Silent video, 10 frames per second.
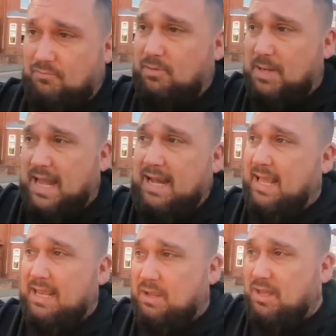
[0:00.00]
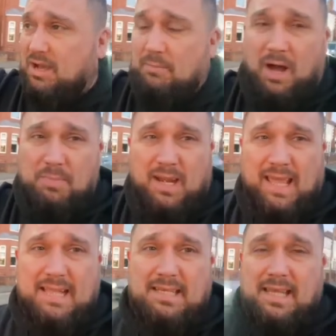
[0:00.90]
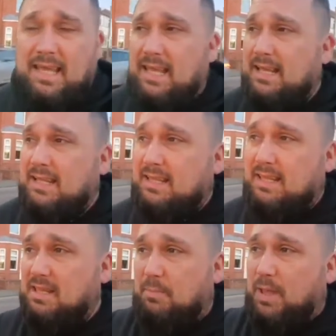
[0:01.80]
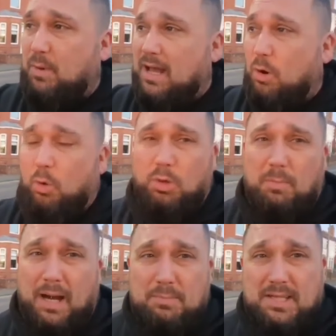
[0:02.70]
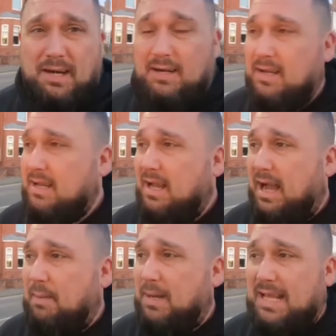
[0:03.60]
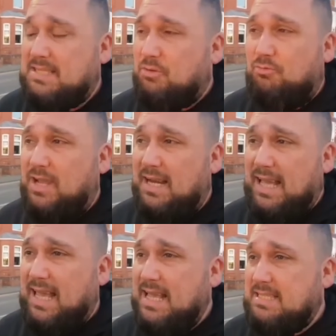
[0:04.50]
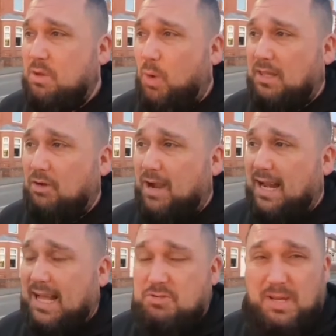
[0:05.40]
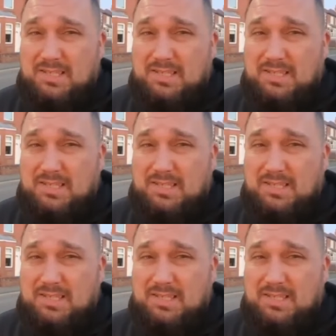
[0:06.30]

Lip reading: From you down here, I'm going to get to the bit where all the pubs are, and it's a really easy wander around Ashby.